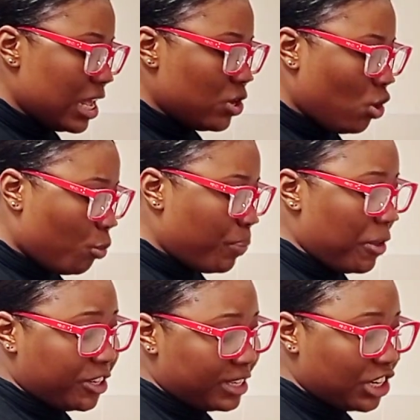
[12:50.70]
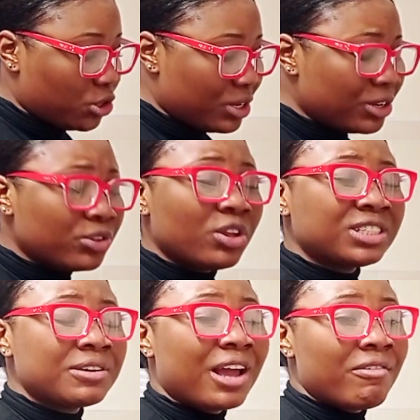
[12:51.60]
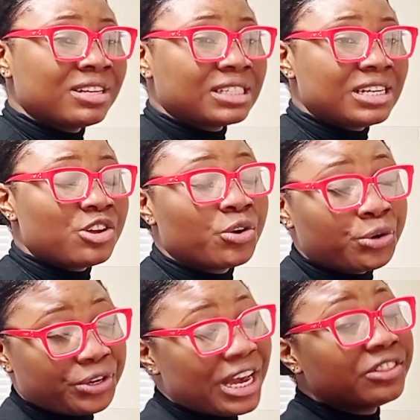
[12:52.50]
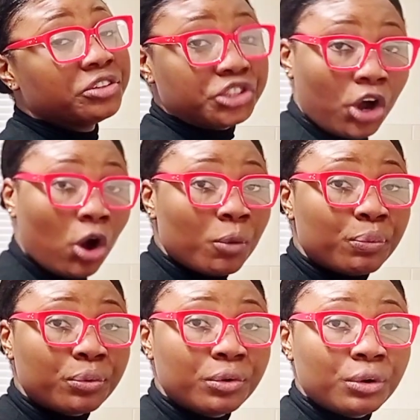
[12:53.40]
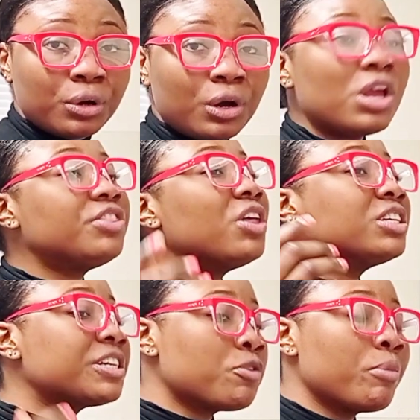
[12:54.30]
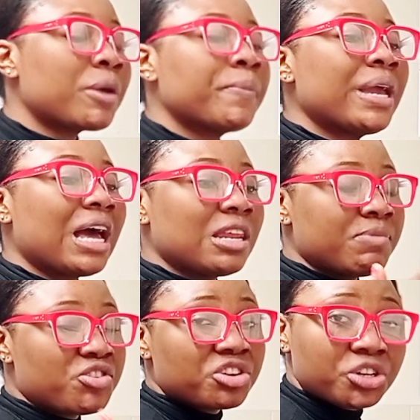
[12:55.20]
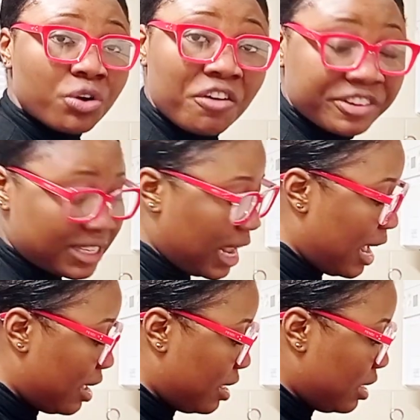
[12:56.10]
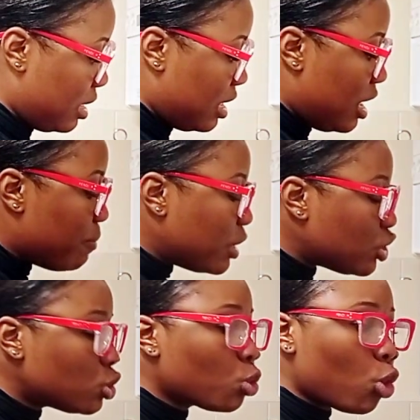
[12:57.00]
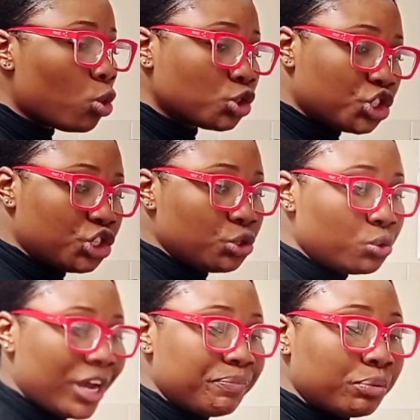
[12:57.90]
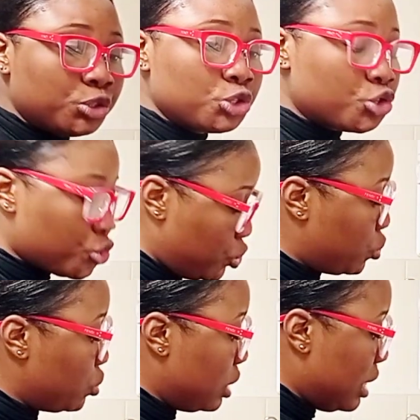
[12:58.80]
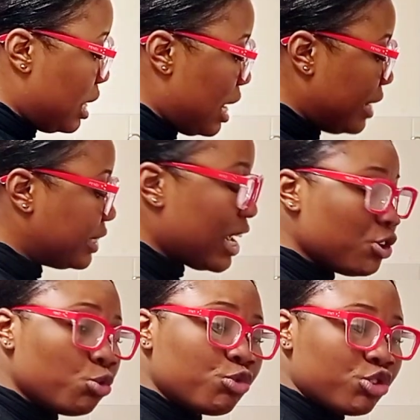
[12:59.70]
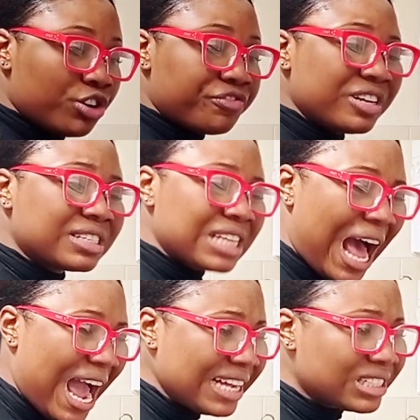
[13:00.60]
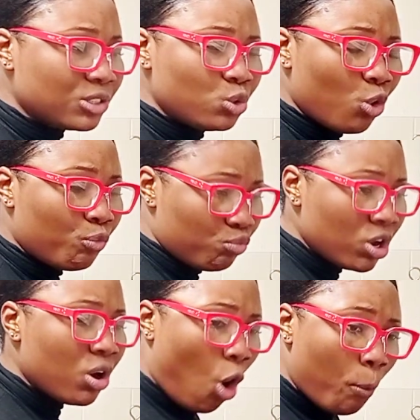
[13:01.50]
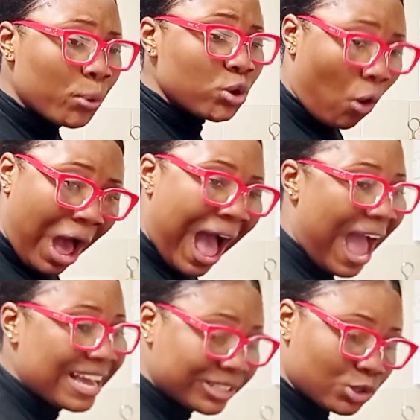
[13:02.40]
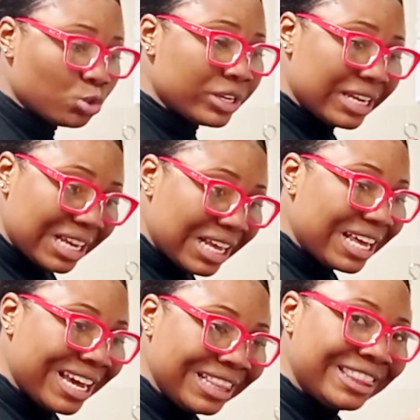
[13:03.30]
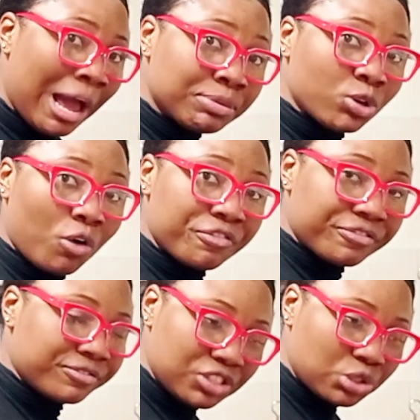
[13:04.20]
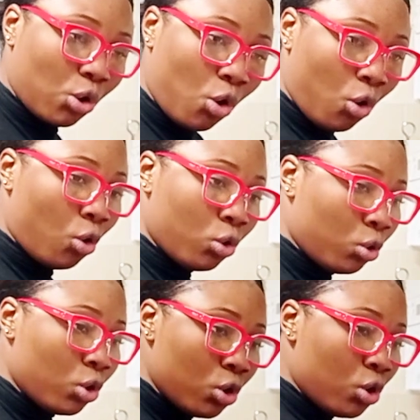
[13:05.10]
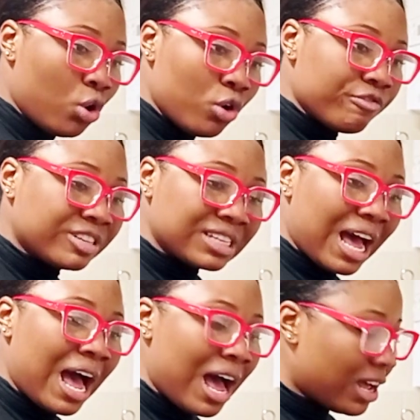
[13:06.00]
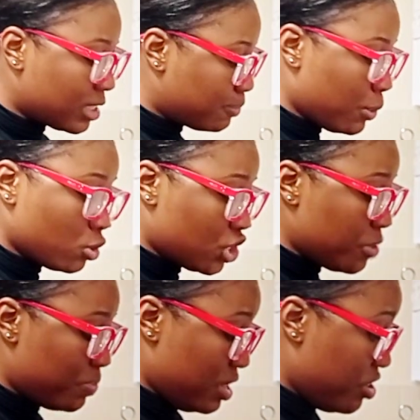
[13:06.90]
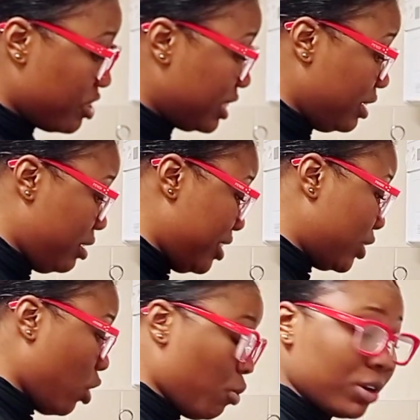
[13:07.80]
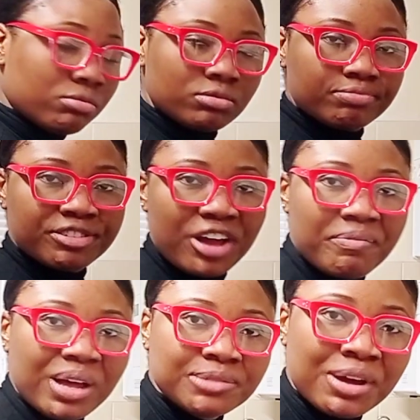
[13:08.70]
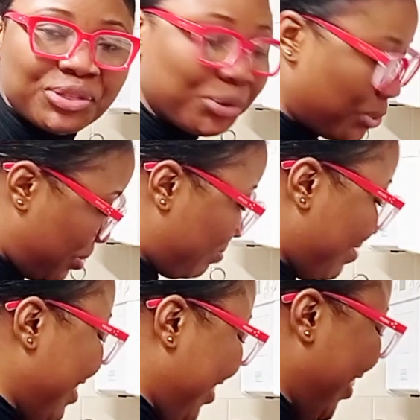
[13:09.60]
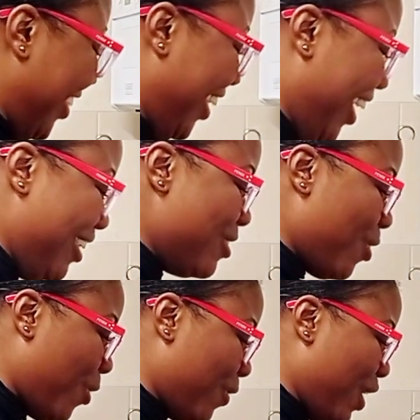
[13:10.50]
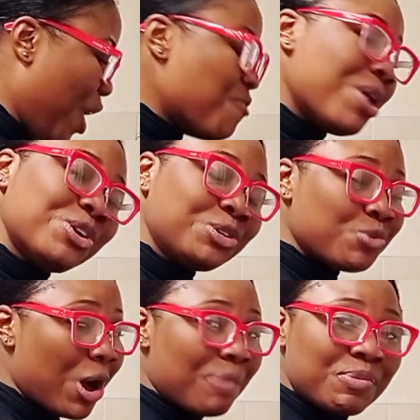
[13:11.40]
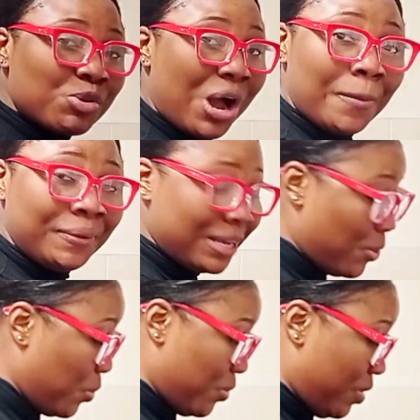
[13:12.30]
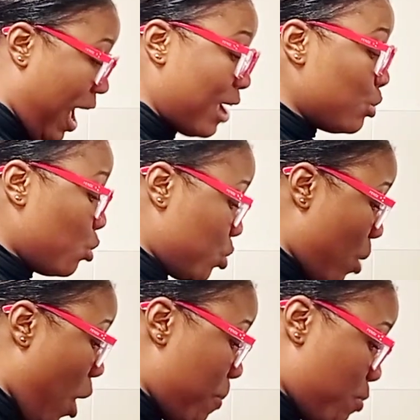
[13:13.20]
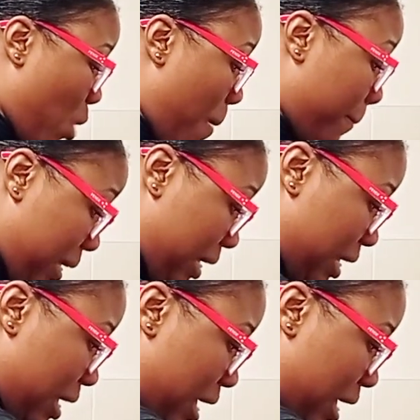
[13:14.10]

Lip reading: You know, paid session doesn't guarantee that you're going to get the job. It doesn't even make me an immigration officer. But it's just to coach you and put you through and you different sides, you know, open your eyes to the in-depth of this whole visa, sponsorship, degree, or what, before I bite my tongue. You know? But I know the way our people can be, oh. I know the way our people can be.